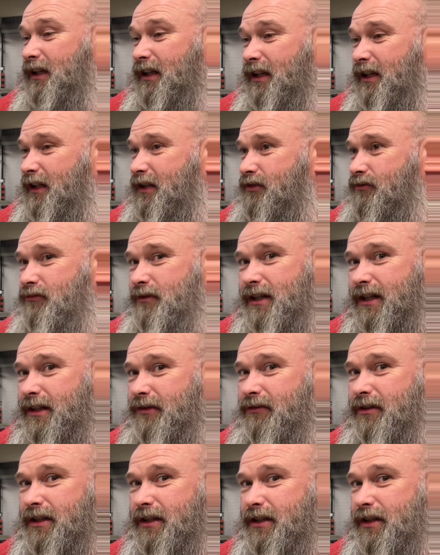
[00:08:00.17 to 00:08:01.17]
it's really,
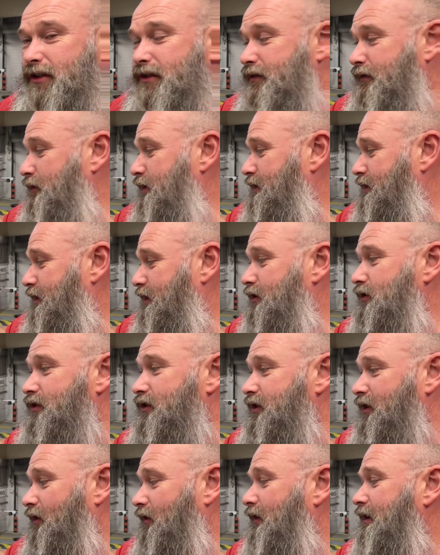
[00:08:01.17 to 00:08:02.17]
really useful. It's a good
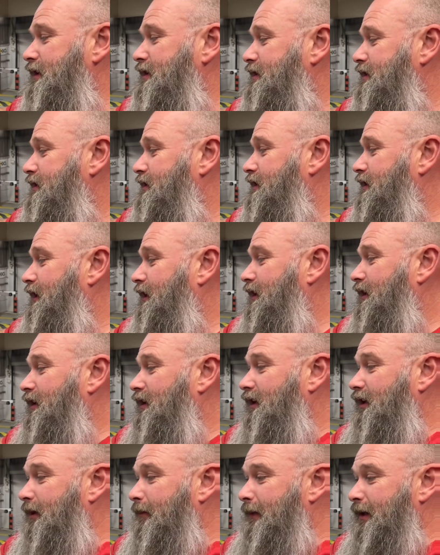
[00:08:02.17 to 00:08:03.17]
size.
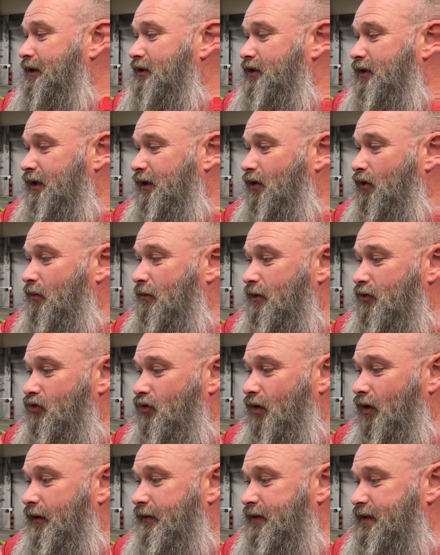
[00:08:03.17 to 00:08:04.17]
I managed to get all my
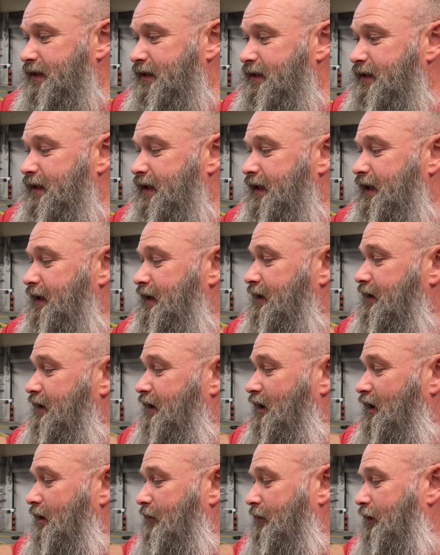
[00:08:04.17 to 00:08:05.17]
drivers in there.
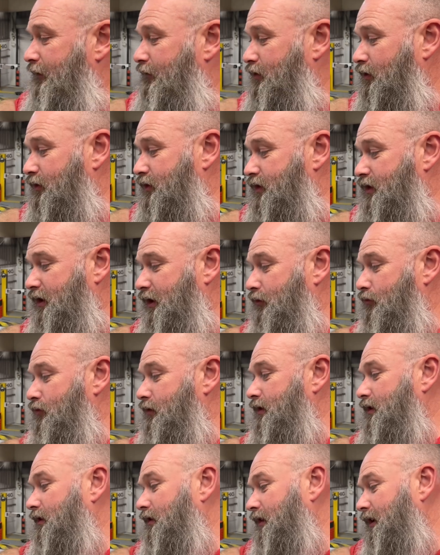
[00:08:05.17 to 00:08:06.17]
I've got a
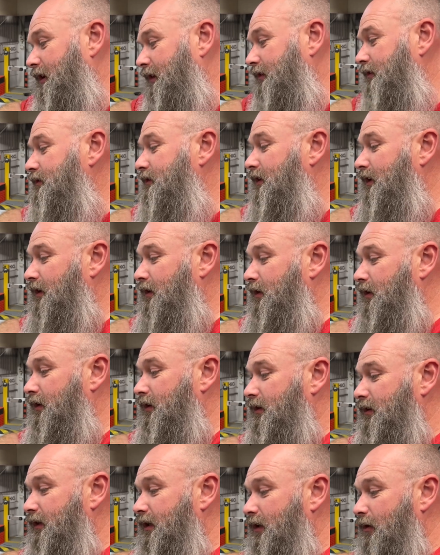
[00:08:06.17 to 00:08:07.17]
soldering iron,
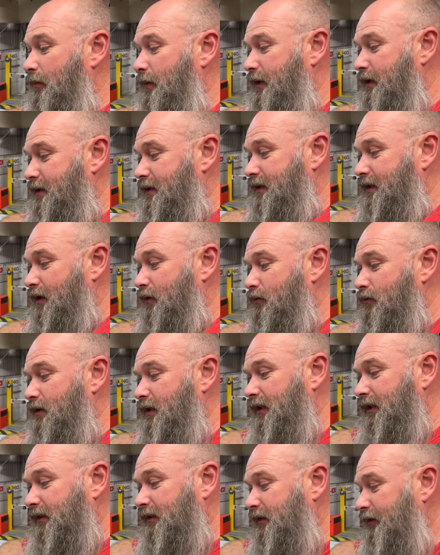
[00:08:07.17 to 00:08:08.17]
little bit of
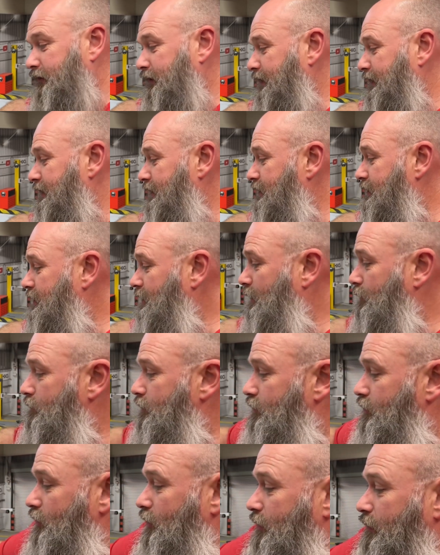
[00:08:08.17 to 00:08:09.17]
solder if I need a solder
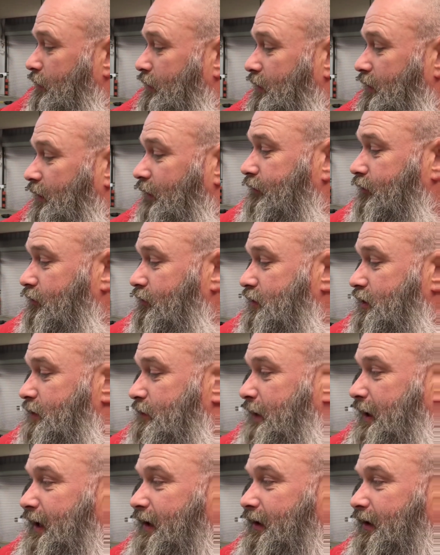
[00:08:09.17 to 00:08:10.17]
job. I've got
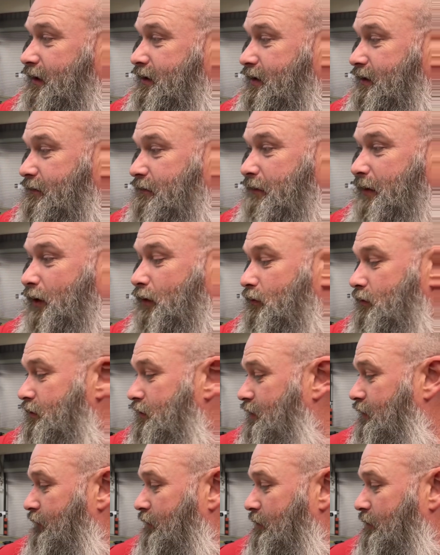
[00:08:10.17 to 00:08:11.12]
spare nuts and bolts for